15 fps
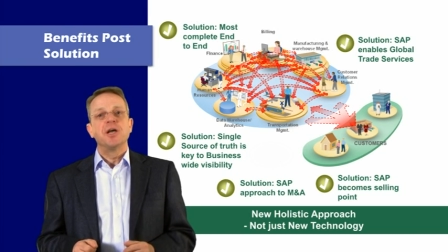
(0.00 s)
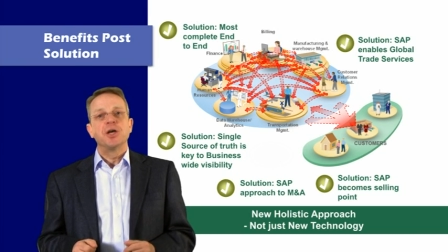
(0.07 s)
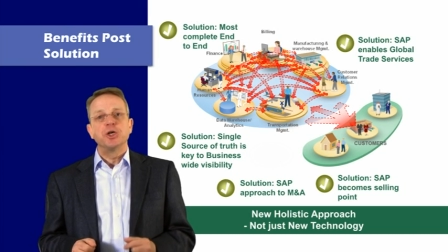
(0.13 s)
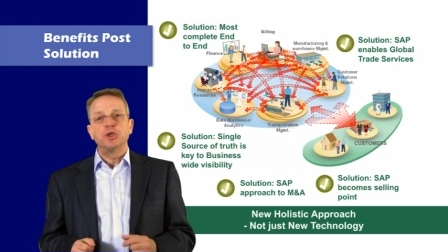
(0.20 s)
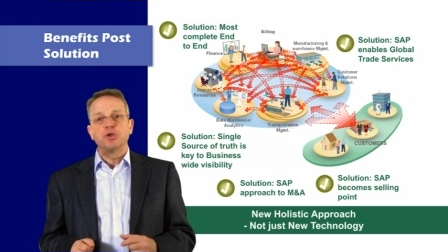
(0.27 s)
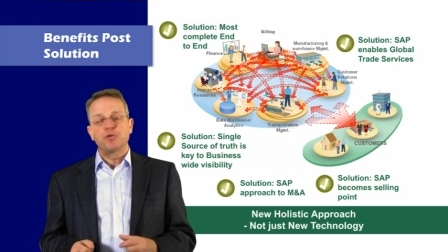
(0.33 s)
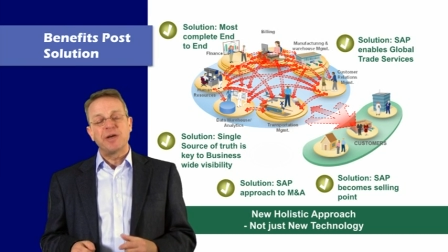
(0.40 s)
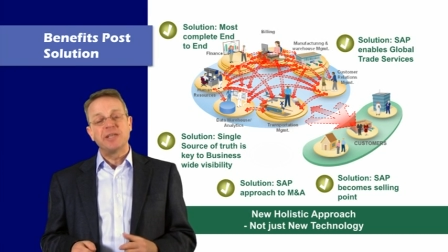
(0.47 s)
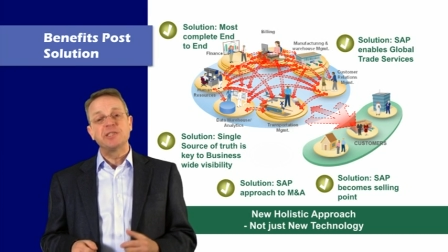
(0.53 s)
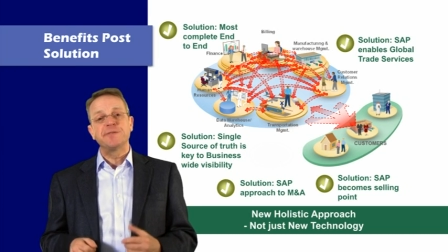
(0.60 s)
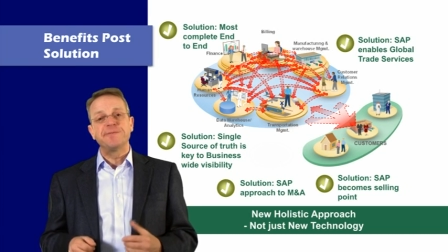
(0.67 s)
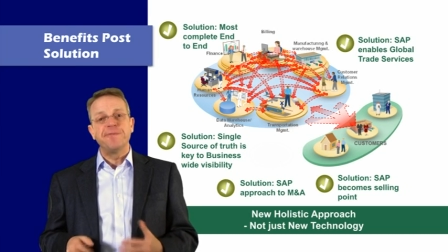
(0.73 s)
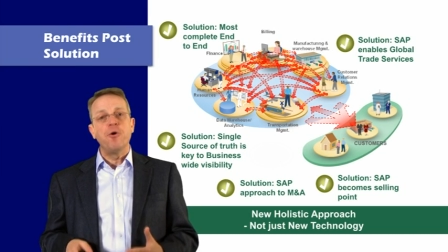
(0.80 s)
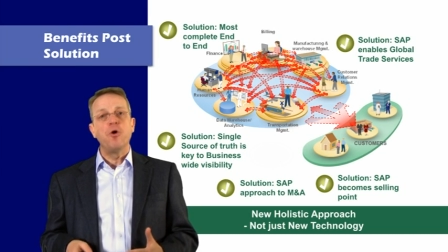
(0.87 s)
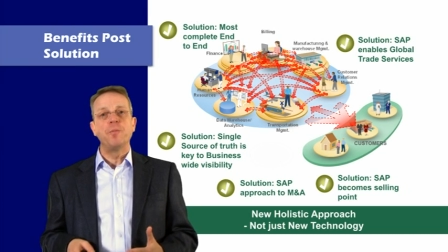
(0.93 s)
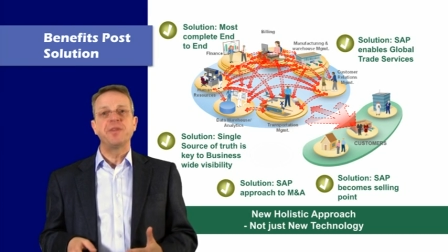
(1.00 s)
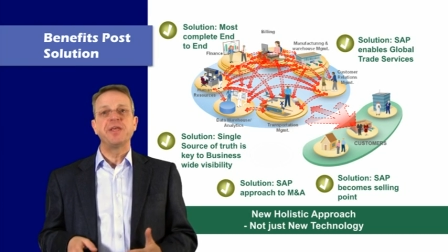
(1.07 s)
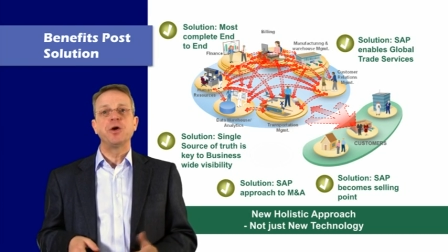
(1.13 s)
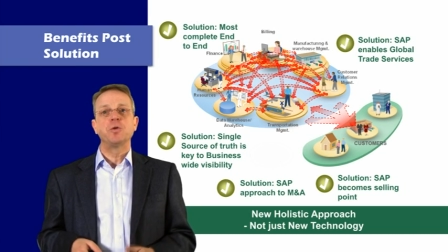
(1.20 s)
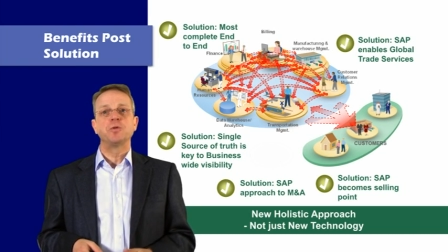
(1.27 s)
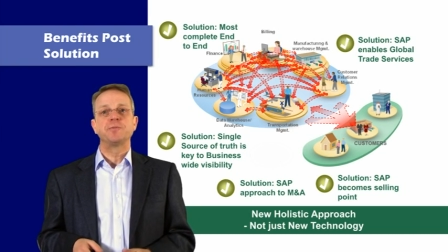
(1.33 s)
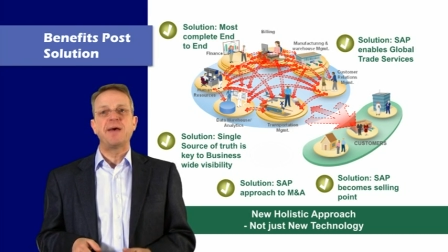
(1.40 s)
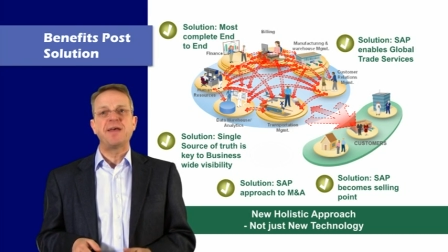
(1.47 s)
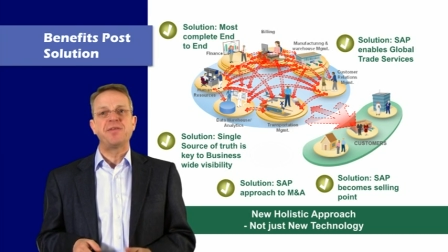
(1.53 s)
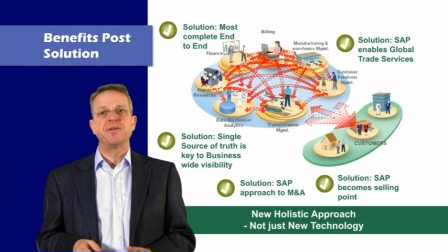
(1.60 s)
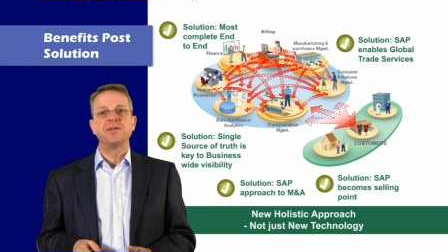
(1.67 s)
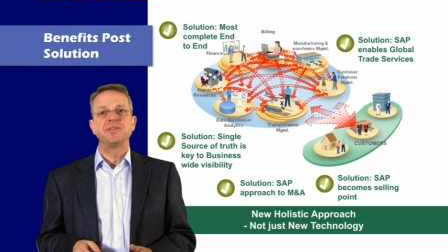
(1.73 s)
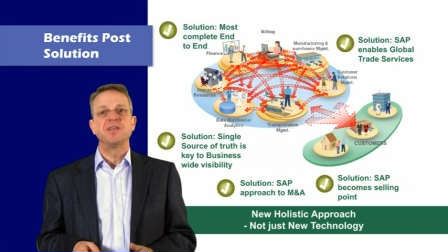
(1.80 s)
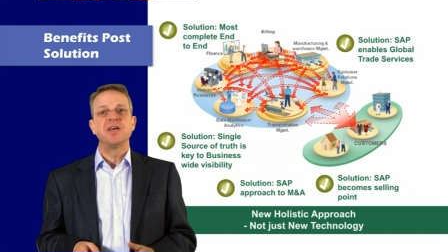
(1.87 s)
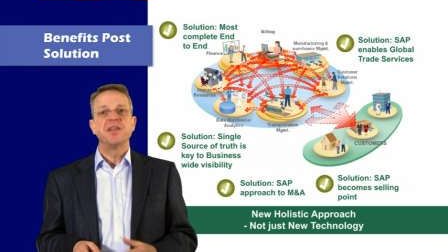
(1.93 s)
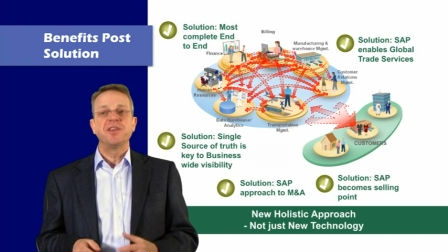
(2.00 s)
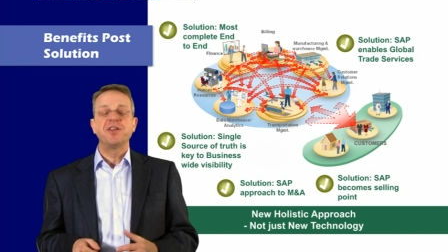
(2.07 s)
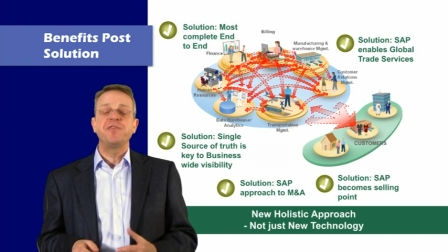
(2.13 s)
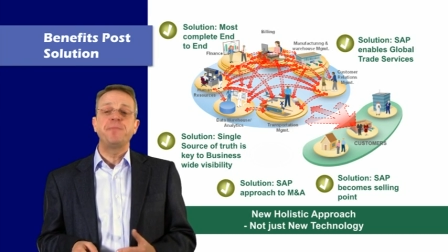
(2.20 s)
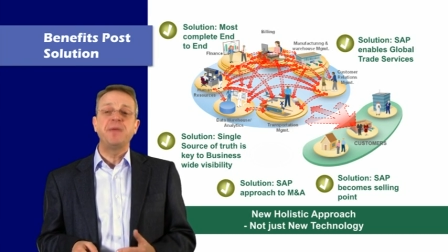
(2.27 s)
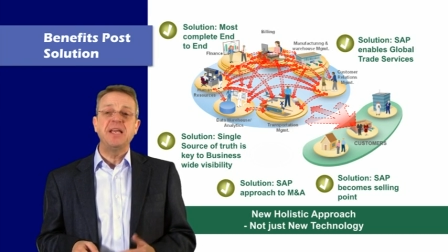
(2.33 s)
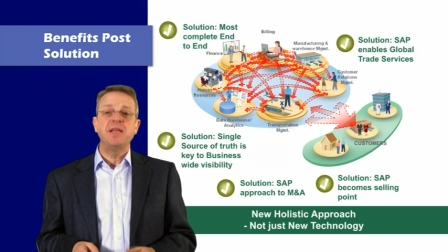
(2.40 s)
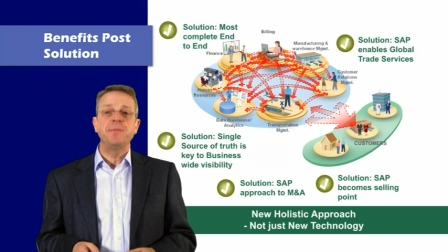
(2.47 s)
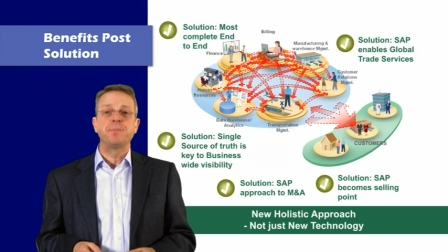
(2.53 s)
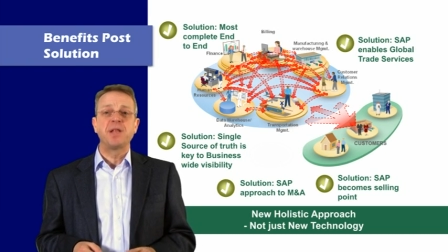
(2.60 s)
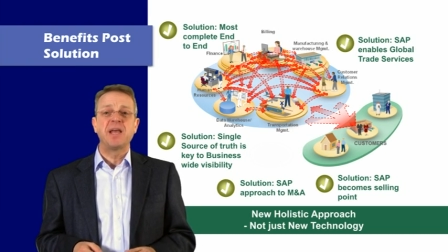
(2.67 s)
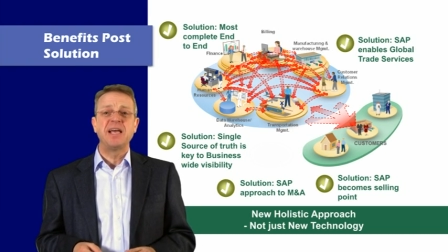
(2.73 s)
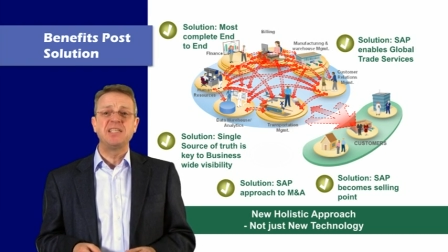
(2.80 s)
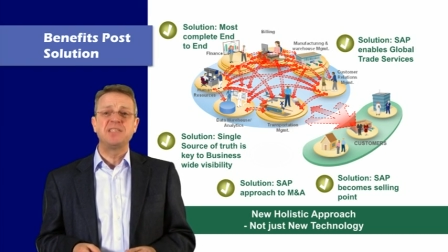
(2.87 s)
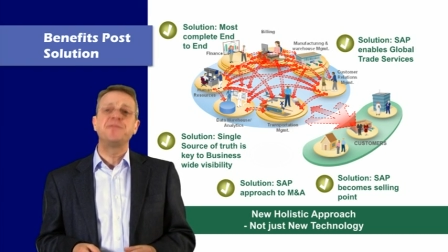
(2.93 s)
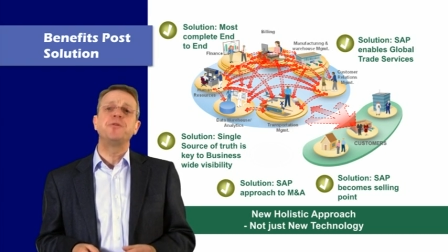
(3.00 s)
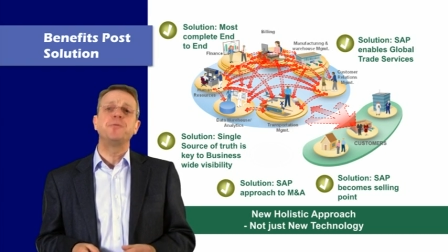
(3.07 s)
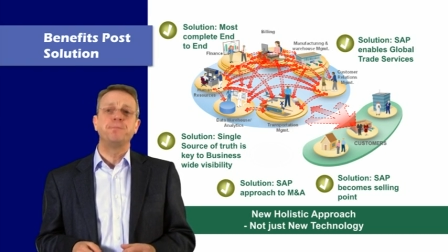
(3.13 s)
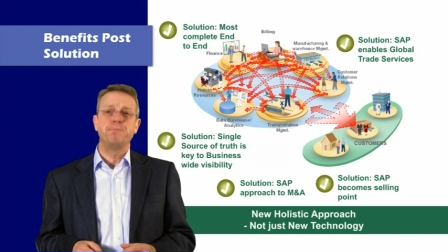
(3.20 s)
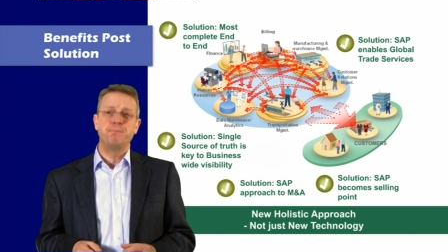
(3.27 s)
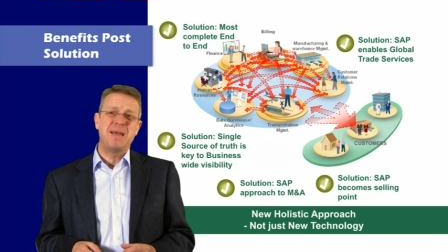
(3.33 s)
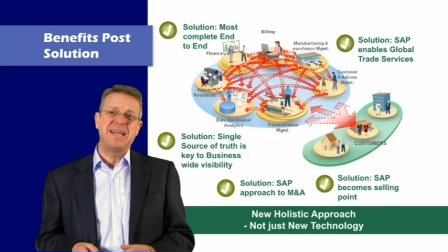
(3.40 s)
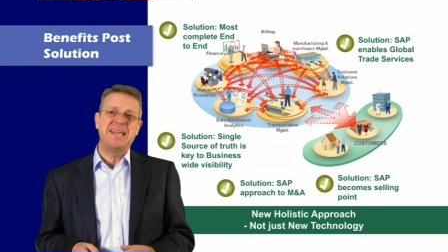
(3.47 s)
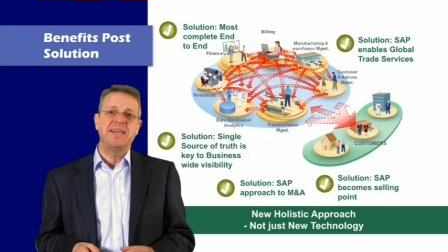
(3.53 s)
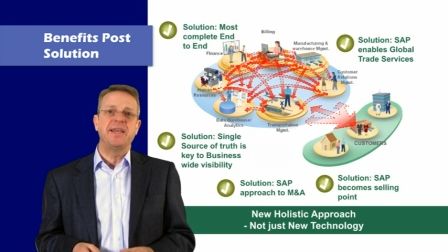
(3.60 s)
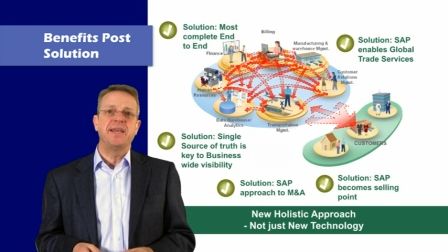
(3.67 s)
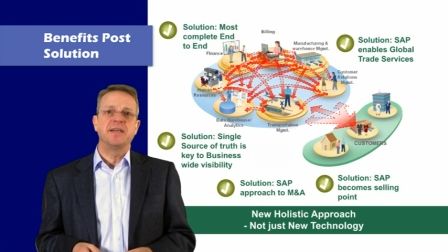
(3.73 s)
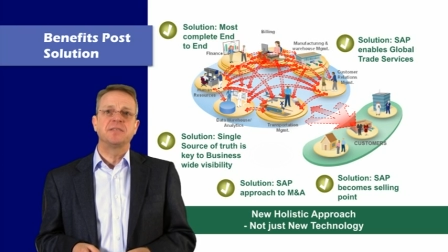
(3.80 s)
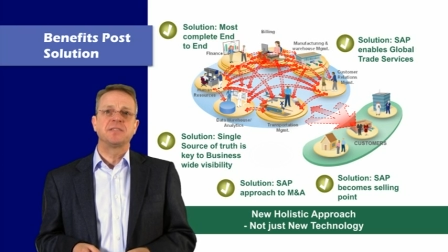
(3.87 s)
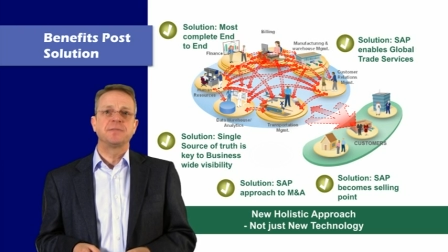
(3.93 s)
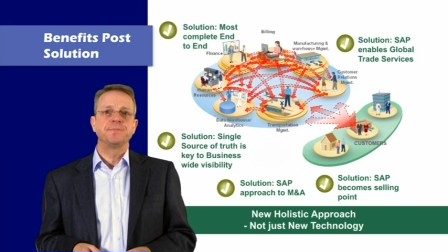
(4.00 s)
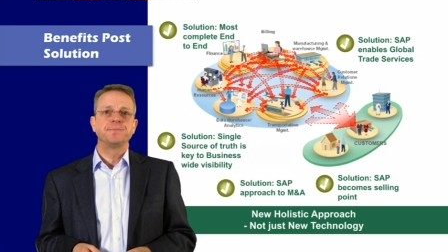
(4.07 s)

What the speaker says: can transform the old methods that have been in place for many years.